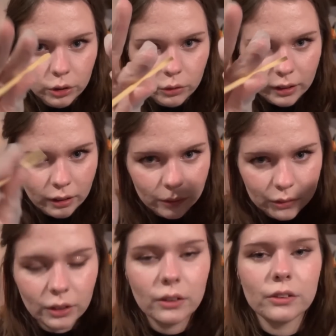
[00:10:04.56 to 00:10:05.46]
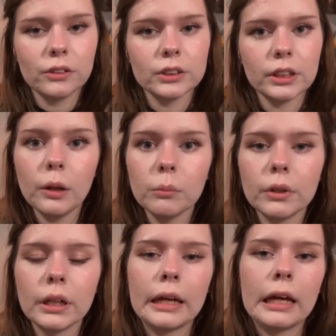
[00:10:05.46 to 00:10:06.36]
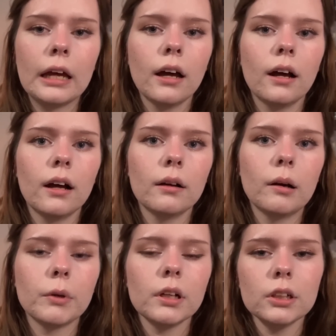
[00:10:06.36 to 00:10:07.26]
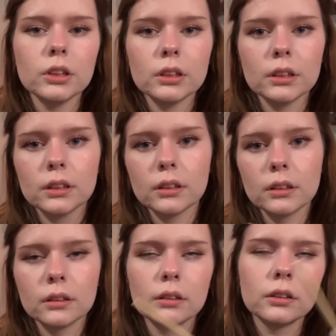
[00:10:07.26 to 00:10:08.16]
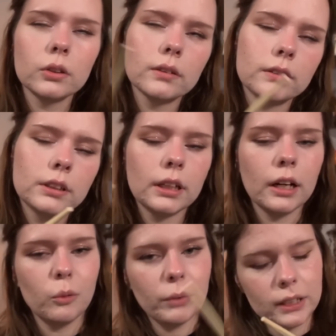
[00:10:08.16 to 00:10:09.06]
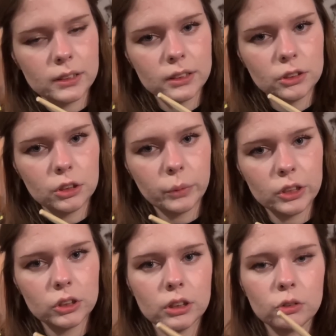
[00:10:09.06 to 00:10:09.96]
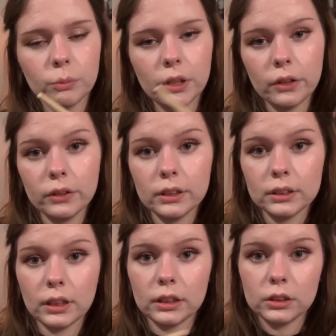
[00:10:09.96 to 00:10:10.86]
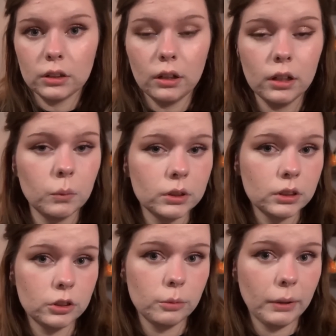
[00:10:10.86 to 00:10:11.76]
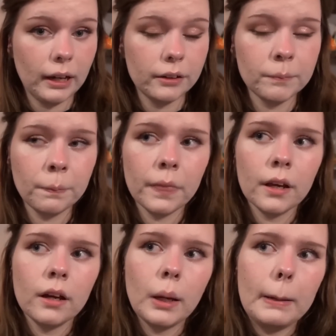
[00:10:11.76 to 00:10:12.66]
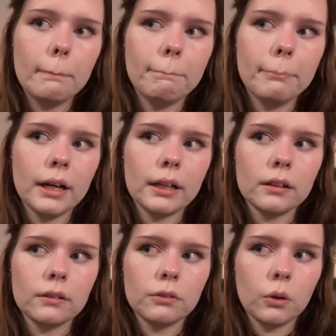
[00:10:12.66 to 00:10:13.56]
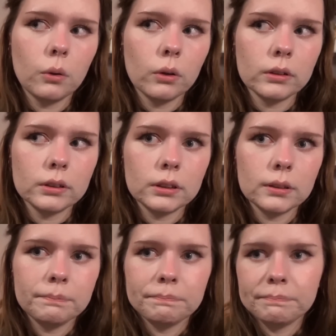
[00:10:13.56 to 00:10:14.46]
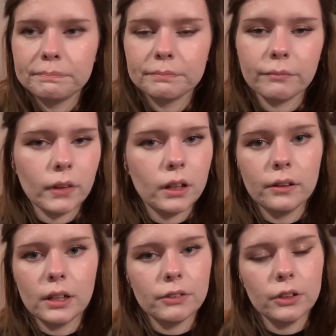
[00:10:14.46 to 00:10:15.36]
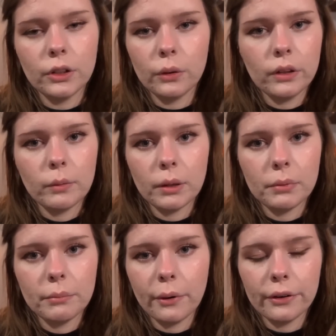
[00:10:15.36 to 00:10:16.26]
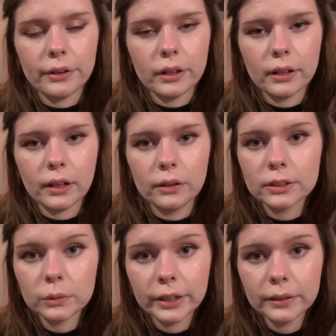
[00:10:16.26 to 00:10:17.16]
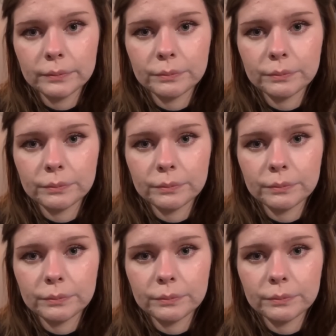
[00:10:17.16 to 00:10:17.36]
around on your scalp. I'm gonna just sort of see how bad the situation is. From the areas that I saw, it wasn't too bad, but of course you never know, they might be partying elsewhere,